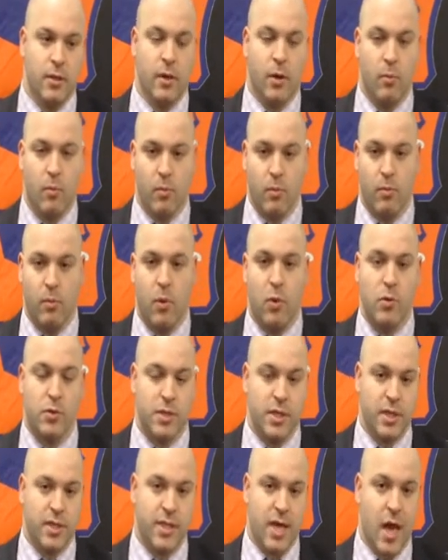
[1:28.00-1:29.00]
you know,
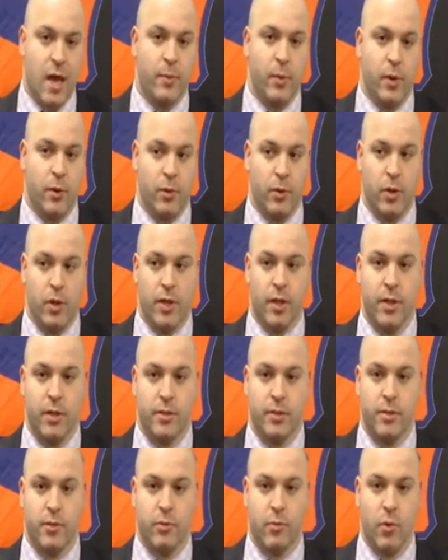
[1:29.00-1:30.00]
most of the time we were looking
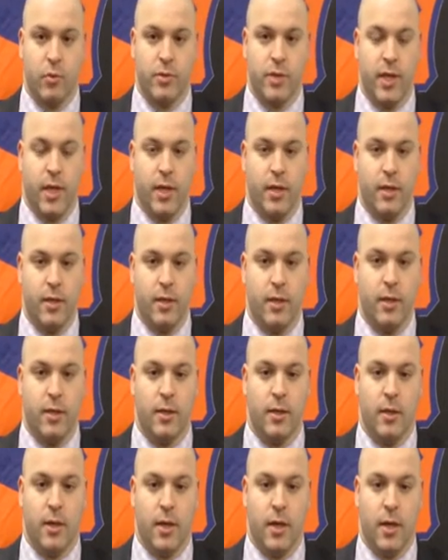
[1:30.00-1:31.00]
to rotate
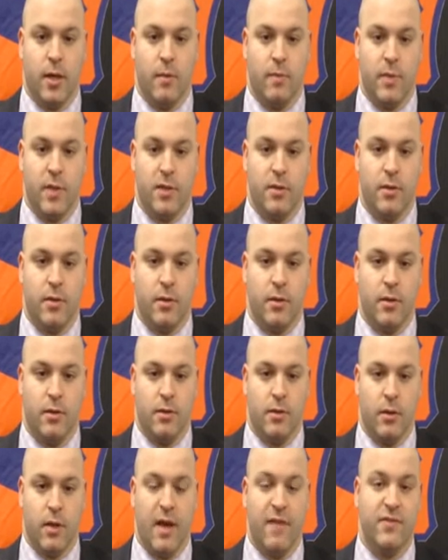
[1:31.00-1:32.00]

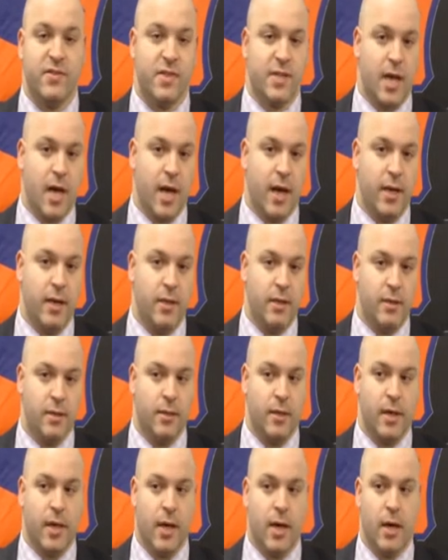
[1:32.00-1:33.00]
the left side,
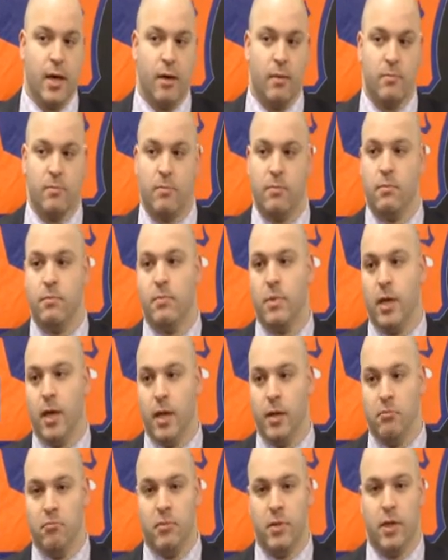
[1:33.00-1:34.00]

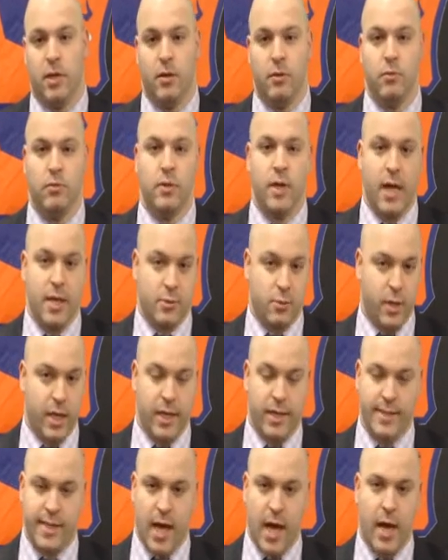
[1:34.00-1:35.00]
but you know, guys were
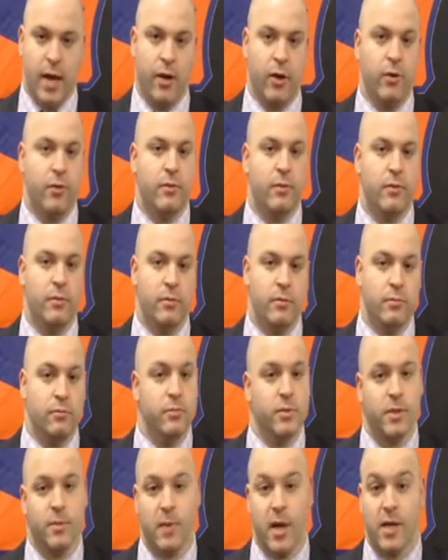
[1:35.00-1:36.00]
getting tired,
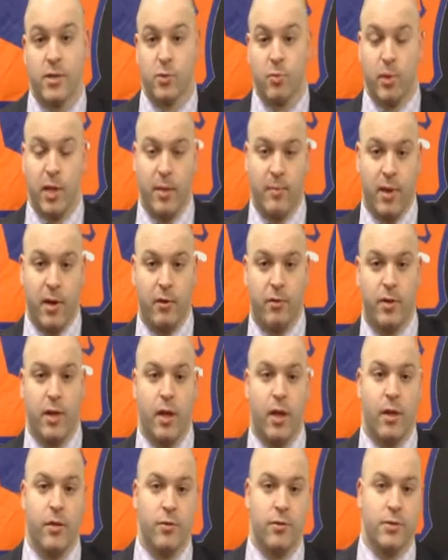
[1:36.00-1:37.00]
and some guys were playing better
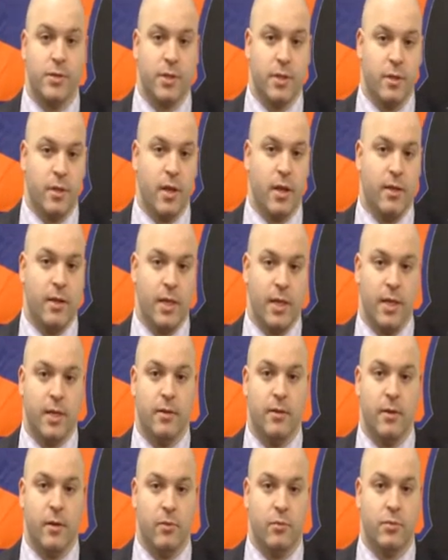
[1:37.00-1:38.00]
than others, and
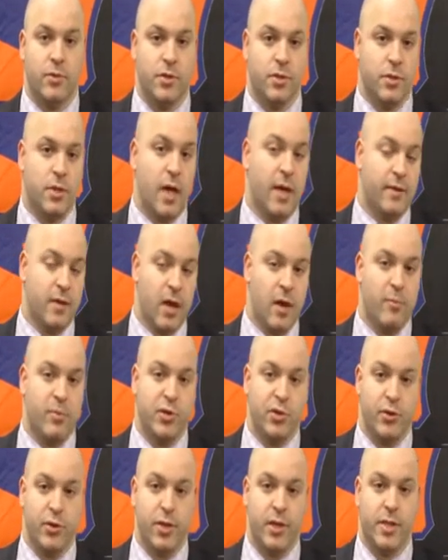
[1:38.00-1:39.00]
needed, you know, got the
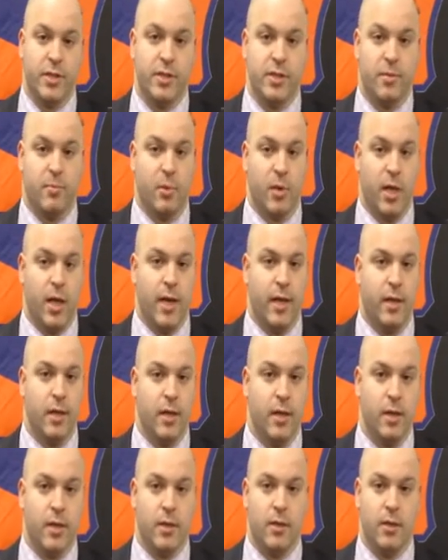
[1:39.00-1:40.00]
opportunities to play,
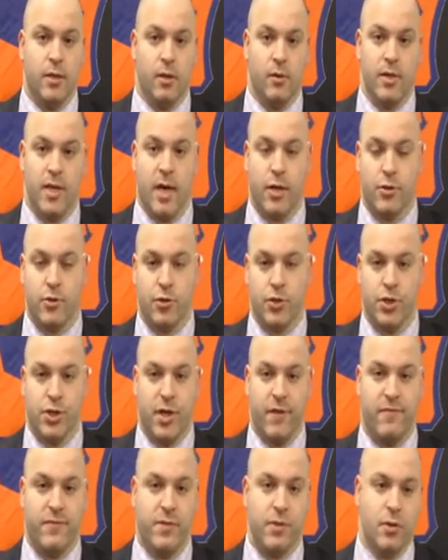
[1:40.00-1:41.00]
you know, the extra
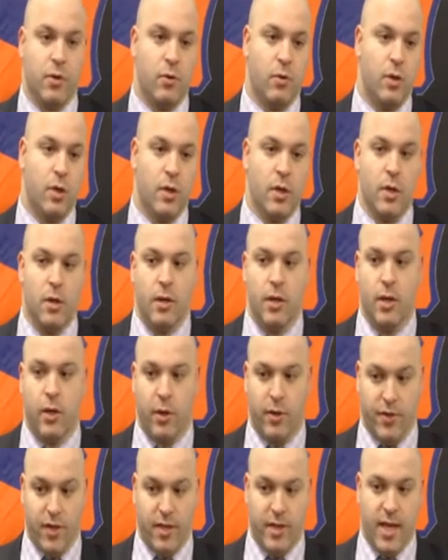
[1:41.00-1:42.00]
shifts. So you
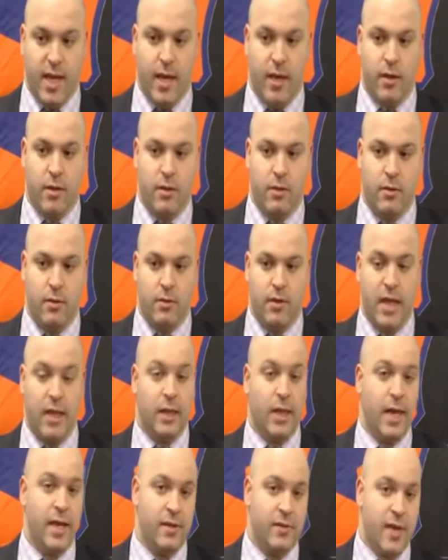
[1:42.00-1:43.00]
know, I think they
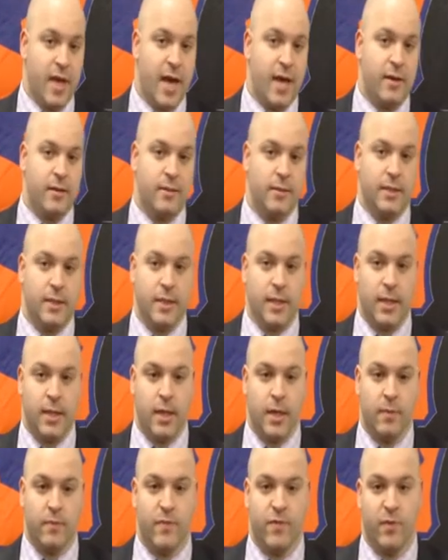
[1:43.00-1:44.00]
like
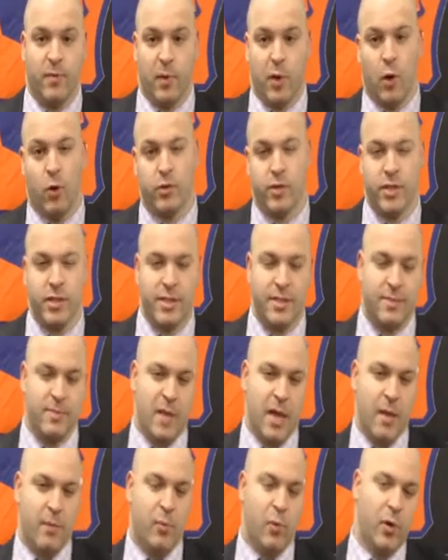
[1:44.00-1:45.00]
that. From a coaching
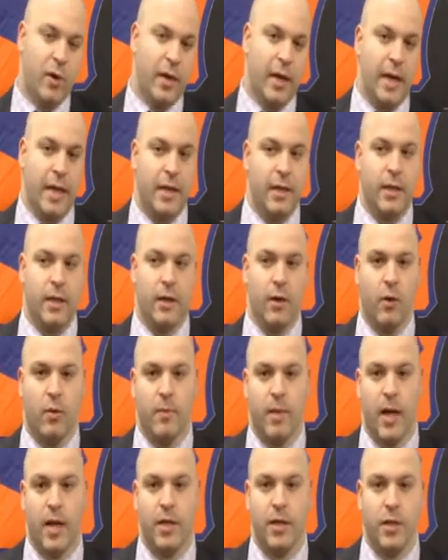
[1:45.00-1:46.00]
standpoint,
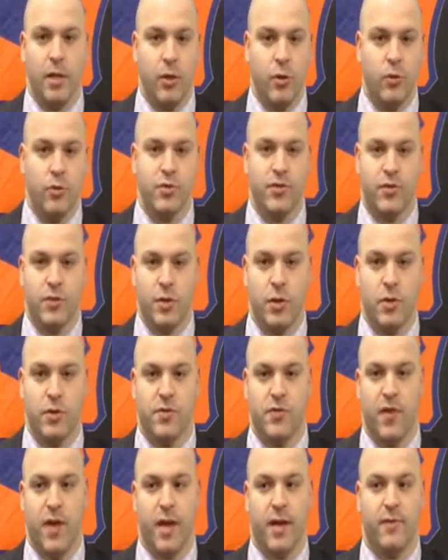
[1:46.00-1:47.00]
I'm not a
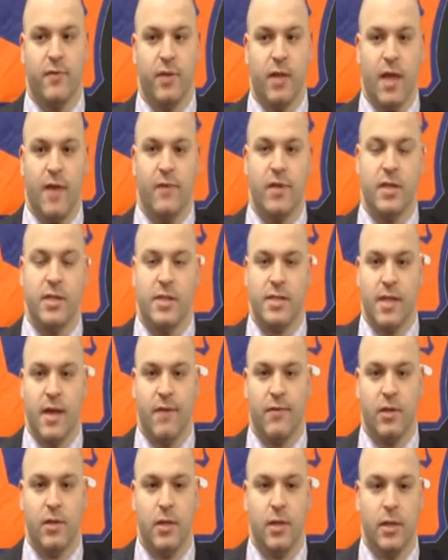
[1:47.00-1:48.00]
huge fan of 11 and
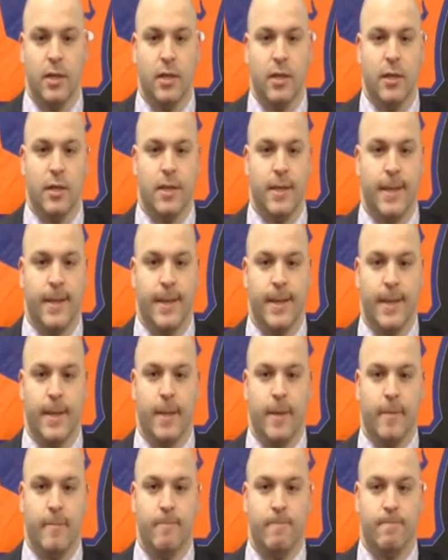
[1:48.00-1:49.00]
7.
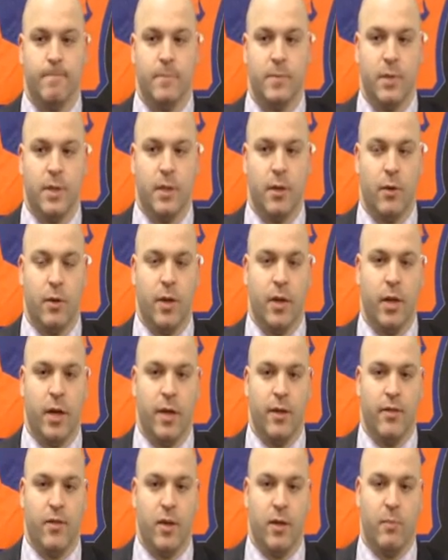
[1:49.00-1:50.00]
You know,
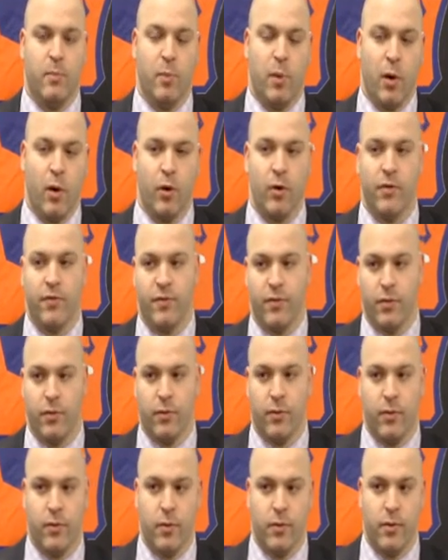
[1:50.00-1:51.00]
I think part
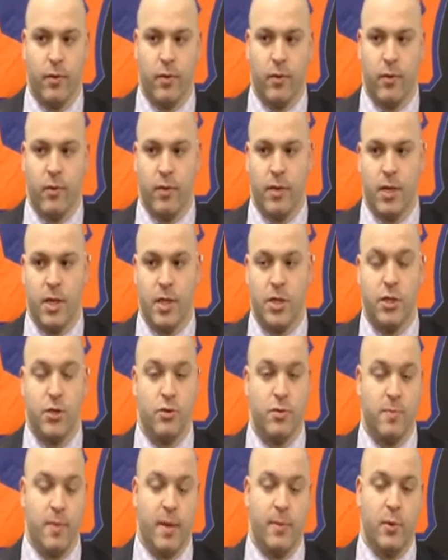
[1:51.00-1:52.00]
of the
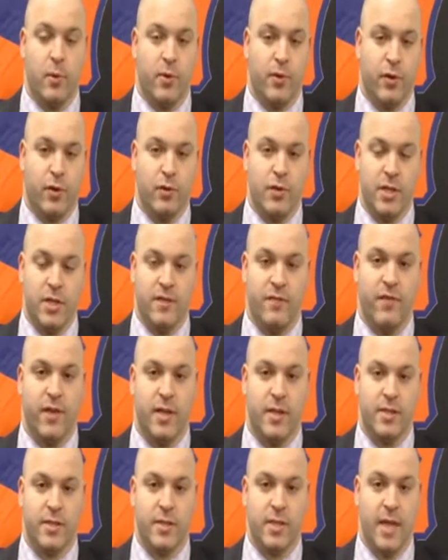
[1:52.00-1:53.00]
issues maybe with our
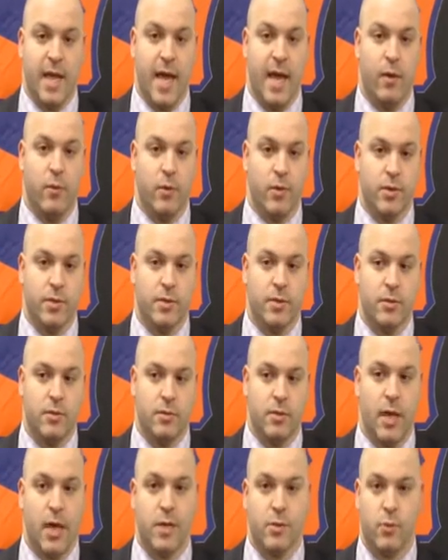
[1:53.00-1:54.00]
defense today
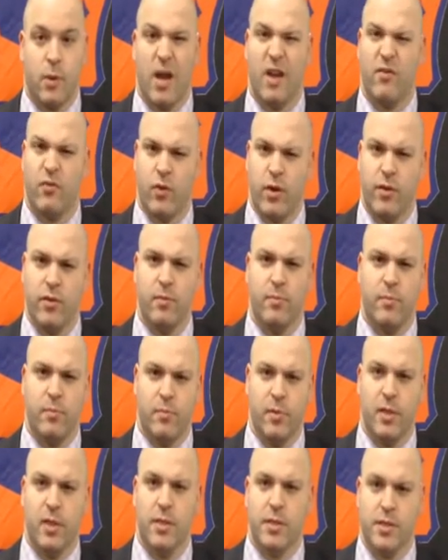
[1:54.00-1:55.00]
was guys were out of rhythm
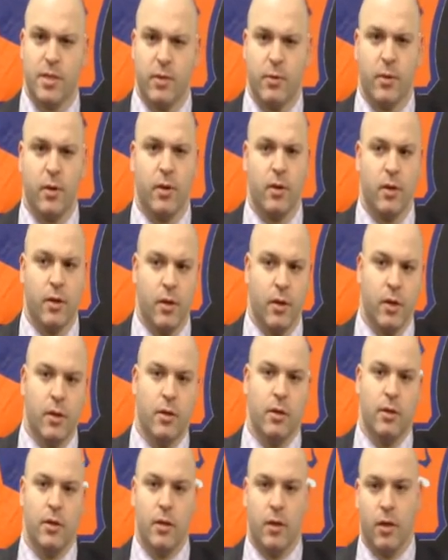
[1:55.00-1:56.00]
because they were,
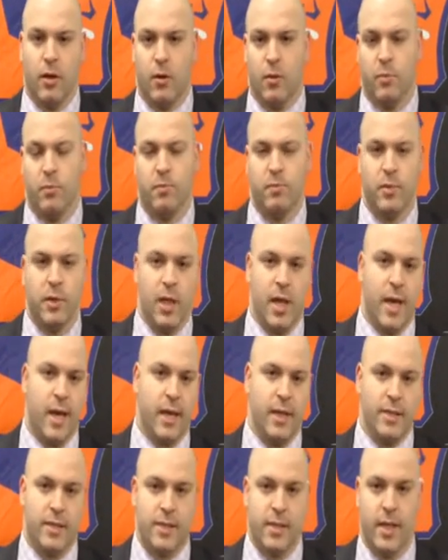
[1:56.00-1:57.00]
you know,
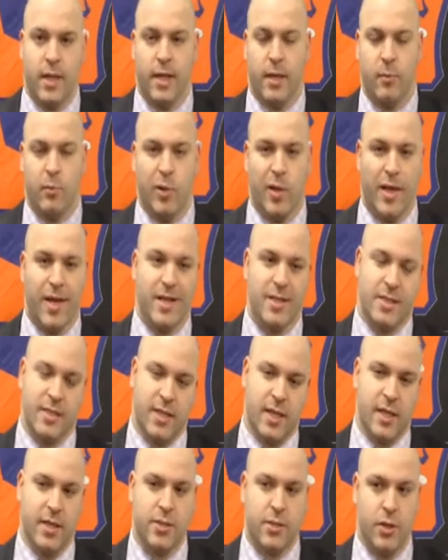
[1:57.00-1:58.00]
playing and sitting and playing and
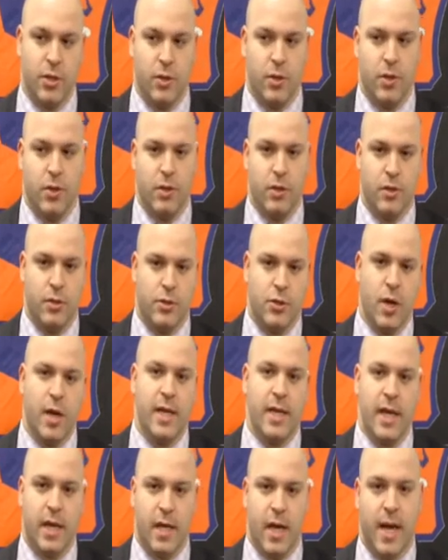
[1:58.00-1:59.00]
sitting. So you try
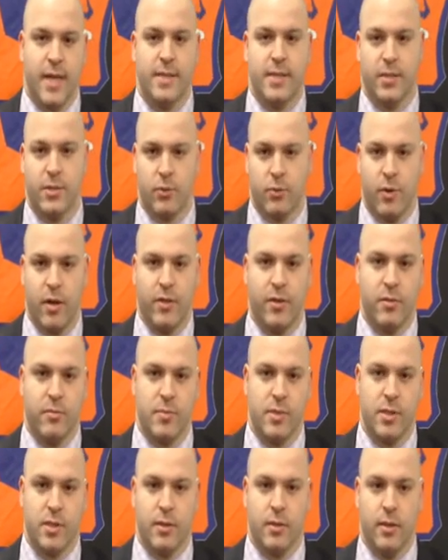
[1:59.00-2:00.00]
to get guys into
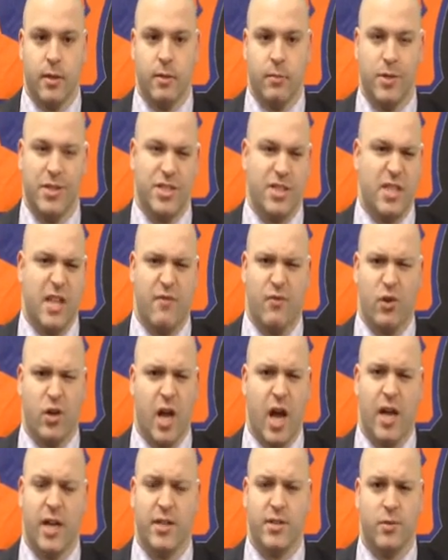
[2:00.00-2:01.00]
rhythms, and we just never
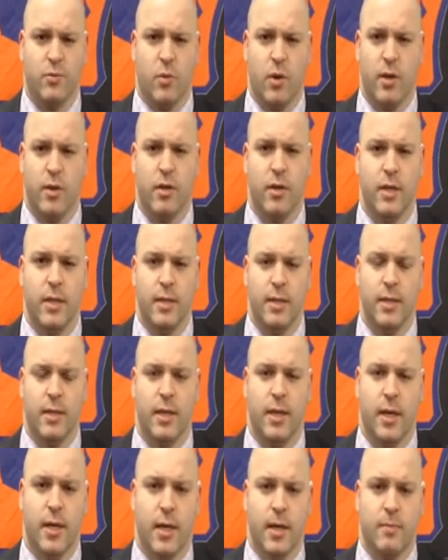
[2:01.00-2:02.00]
got into one
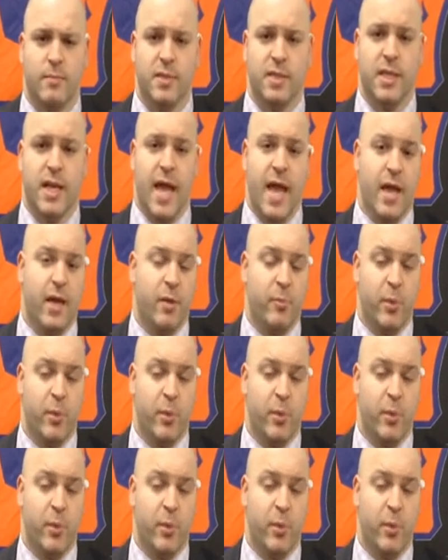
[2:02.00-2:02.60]
today